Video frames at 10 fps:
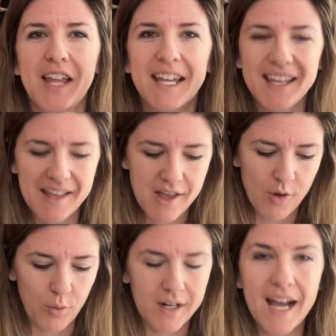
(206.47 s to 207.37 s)
Like
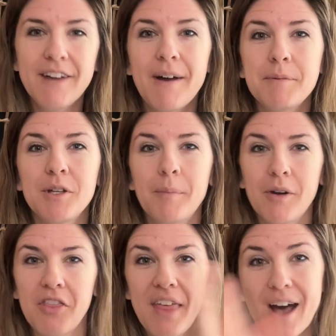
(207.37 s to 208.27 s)
we're kind of up to about
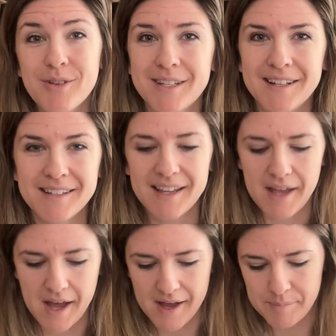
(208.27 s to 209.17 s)
1000
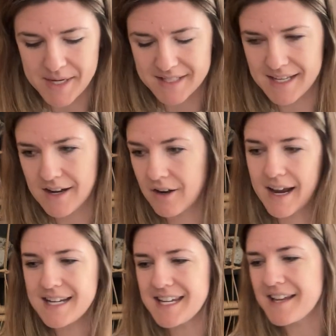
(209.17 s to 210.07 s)
BC or
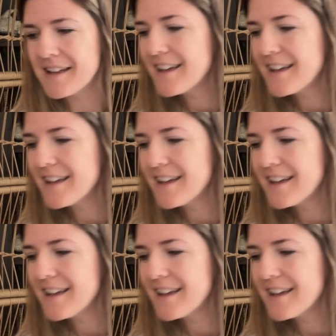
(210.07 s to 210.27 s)
AD.